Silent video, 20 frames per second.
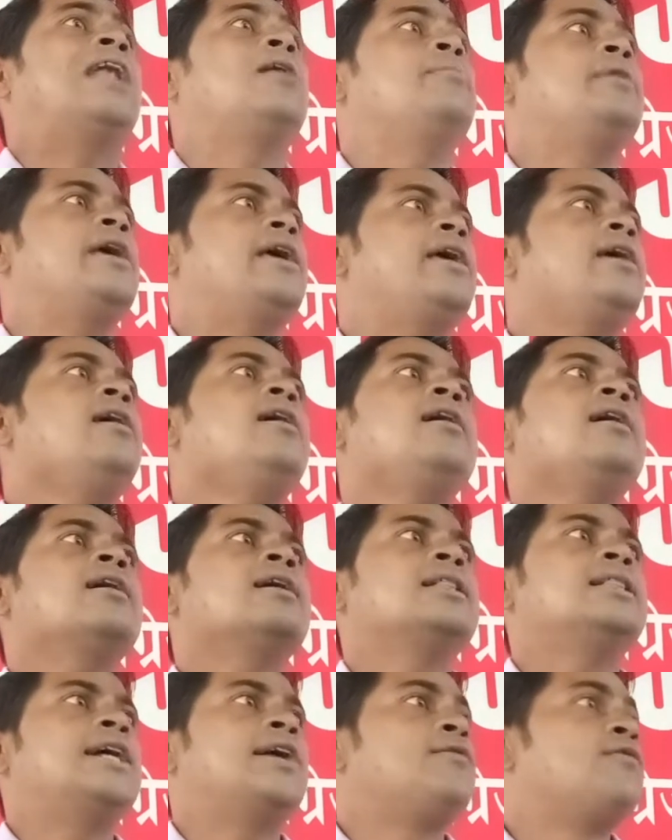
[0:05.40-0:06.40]
tell me
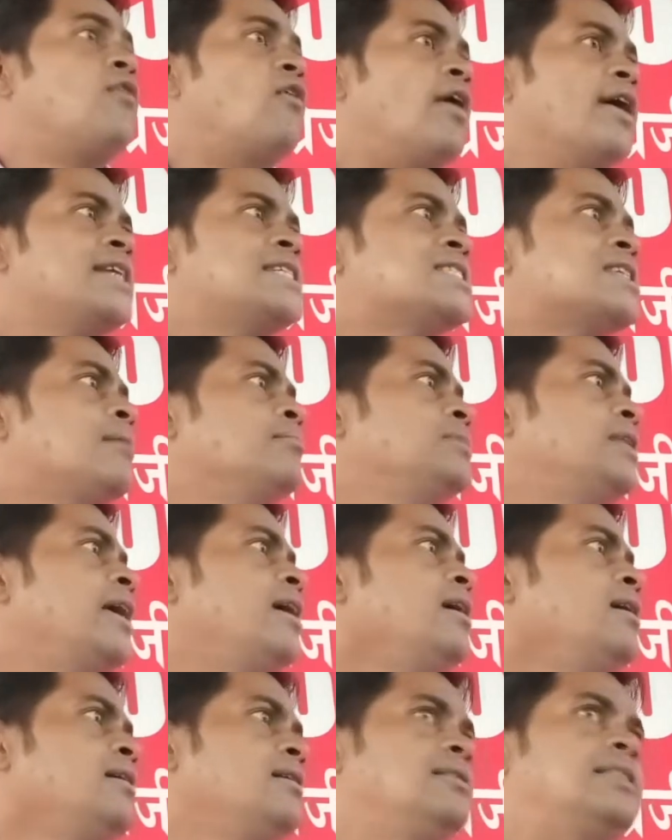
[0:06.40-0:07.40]
that what is
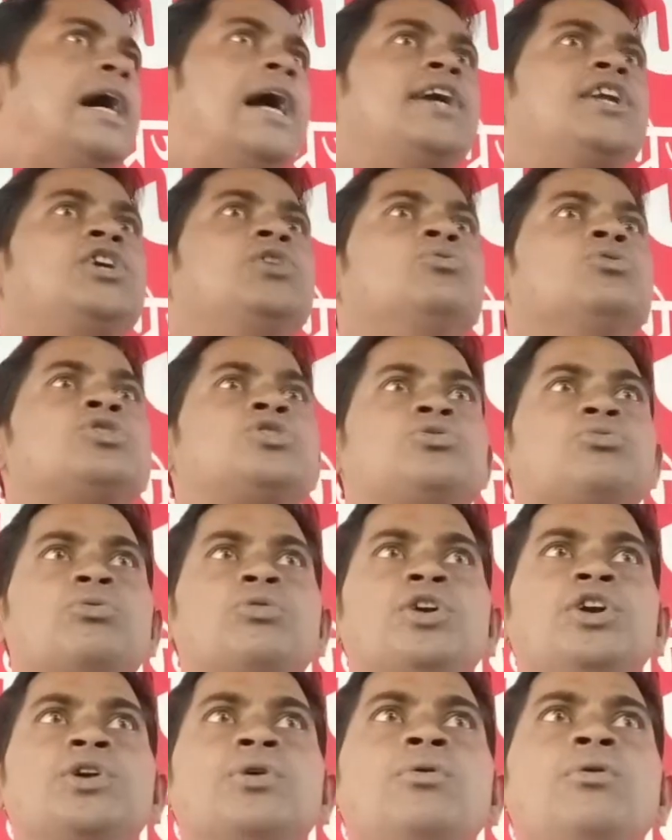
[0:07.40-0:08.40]
something that you
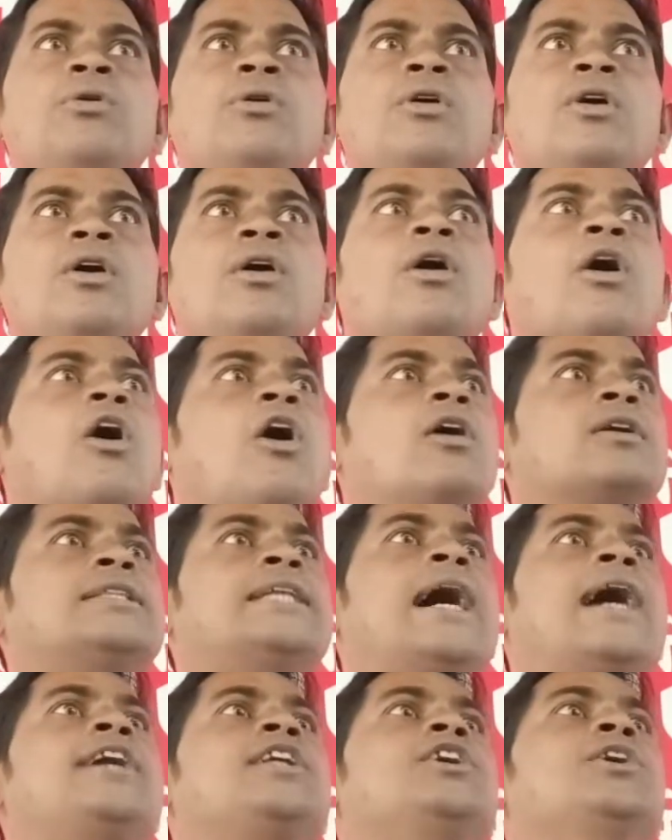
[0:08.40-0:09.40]
should do or
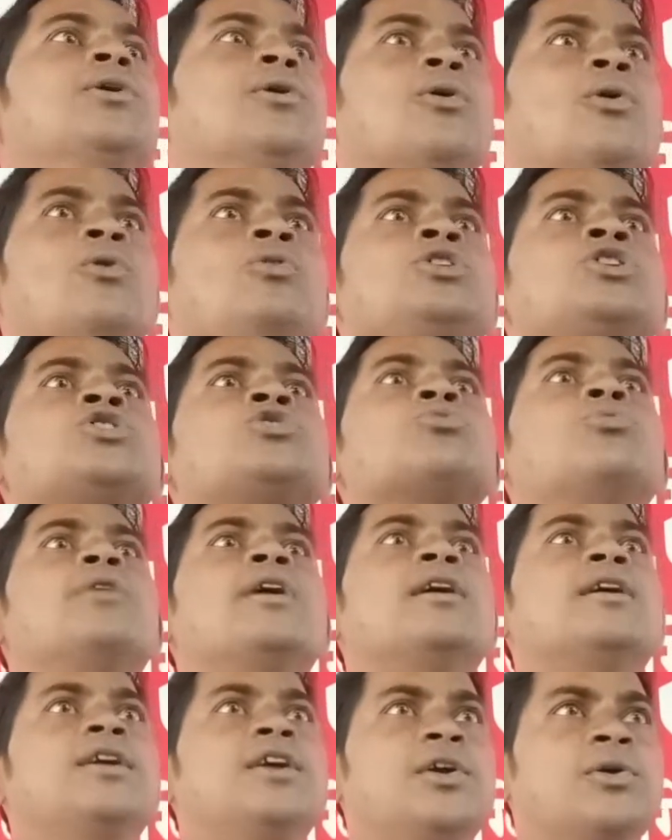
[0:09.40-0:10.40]
that you
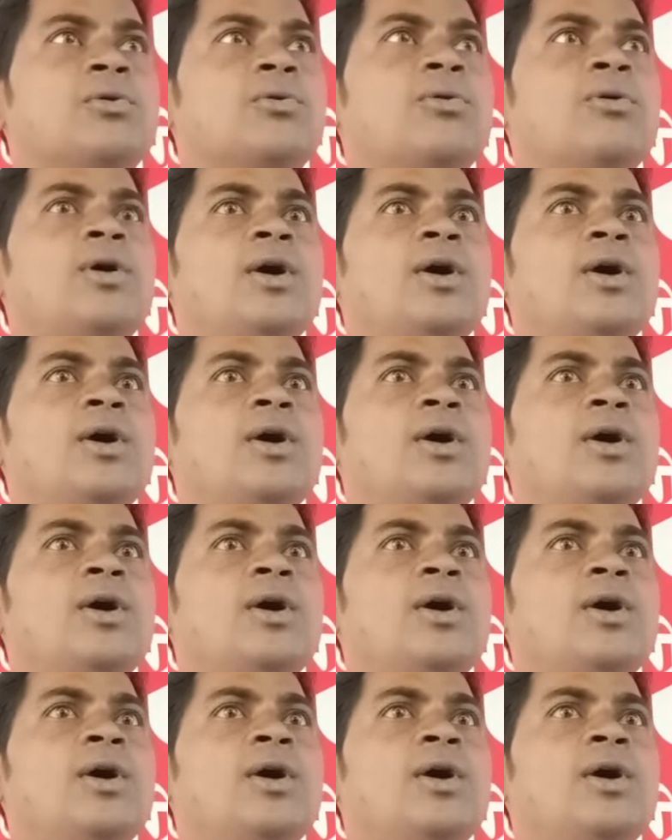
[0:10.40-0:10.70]
shouldn't do.